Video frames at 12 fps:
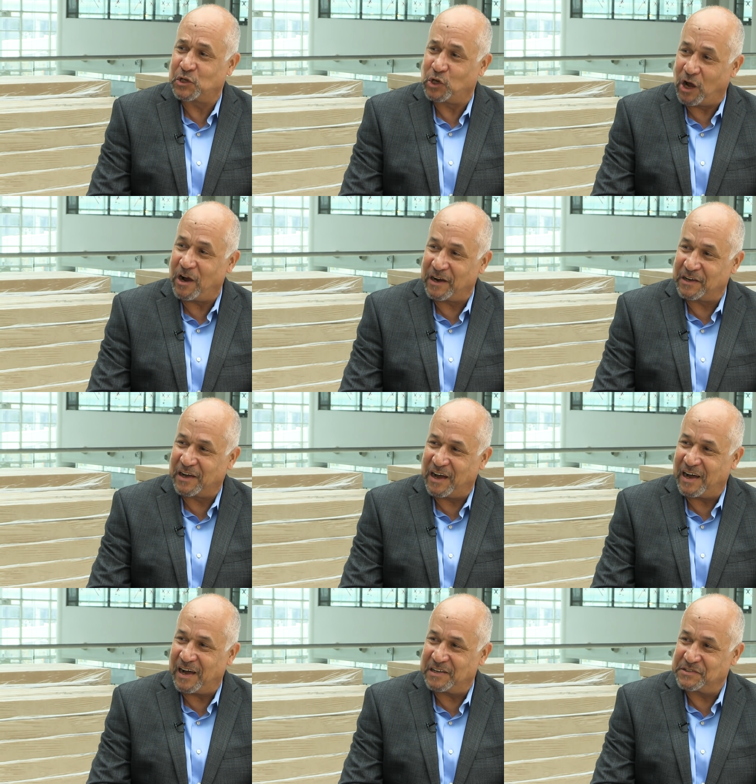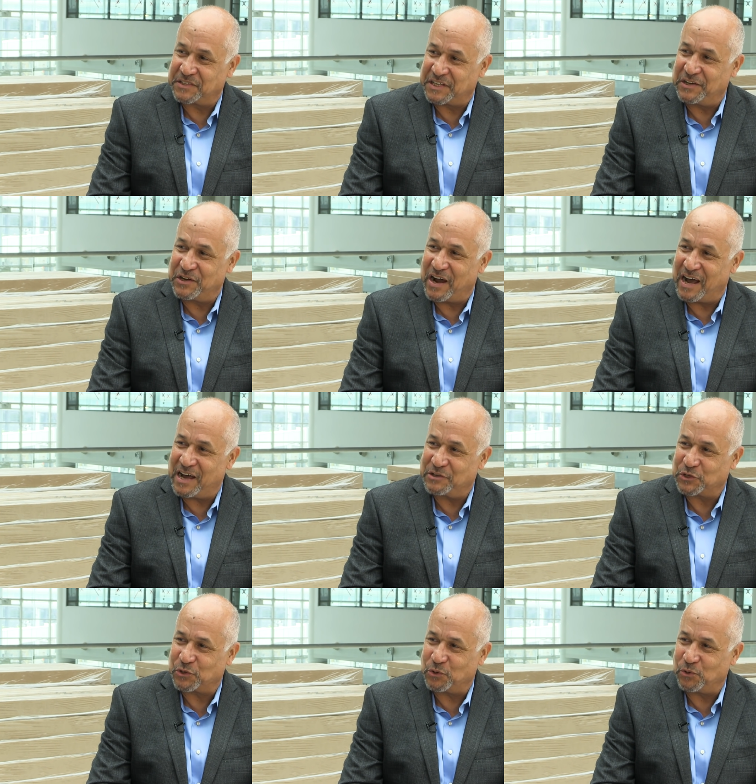Clark Senior High
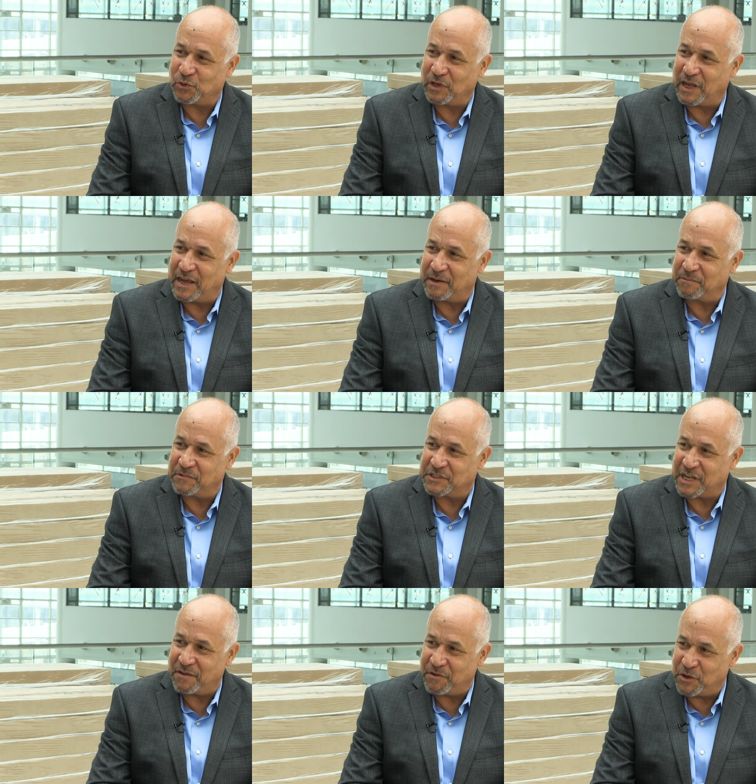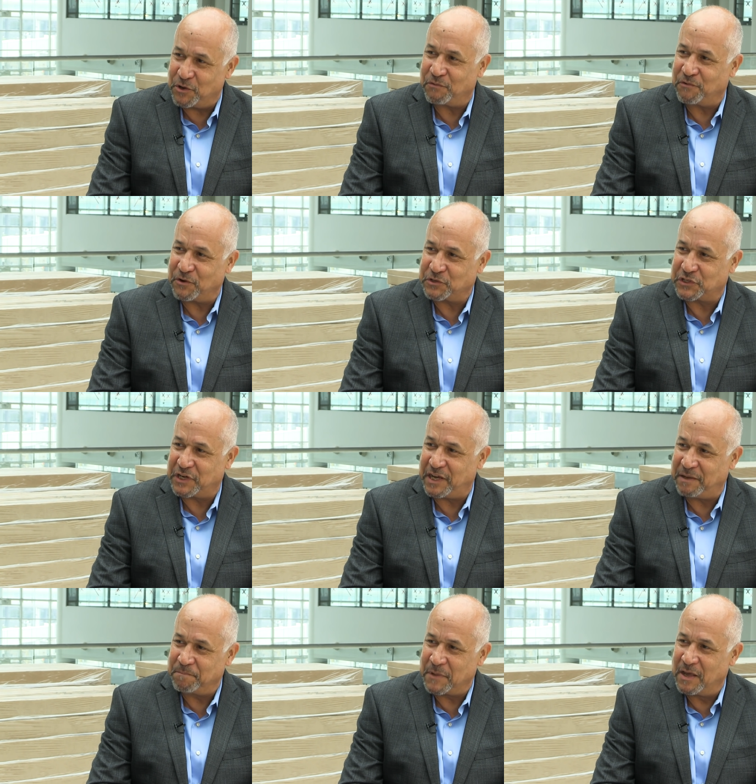School and Xavier
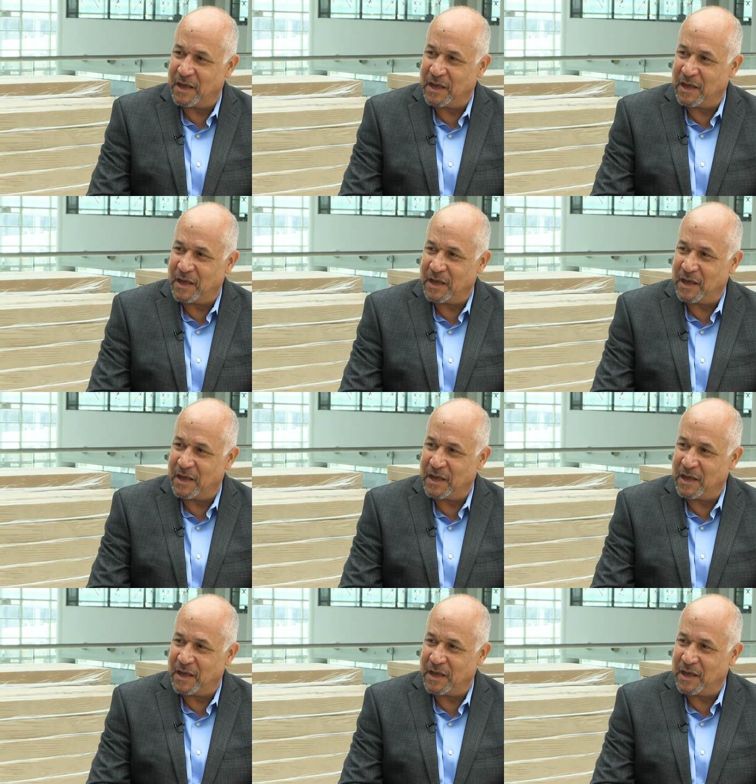University.